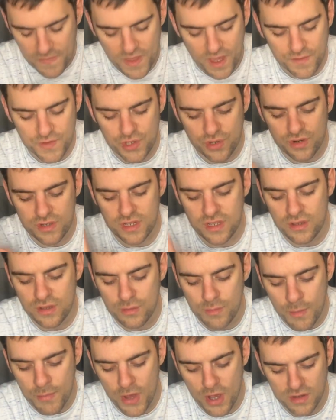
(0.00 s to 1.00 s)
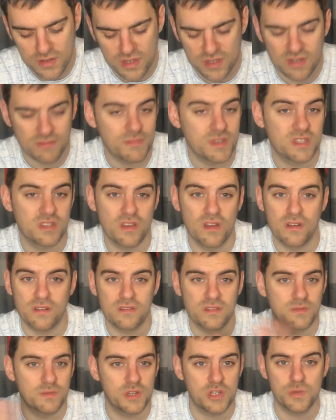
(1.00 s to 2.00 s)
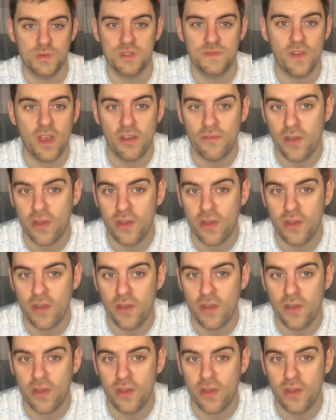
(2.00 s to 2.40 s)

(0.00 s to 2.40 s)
I've shown you my boxers and my socks, which was very,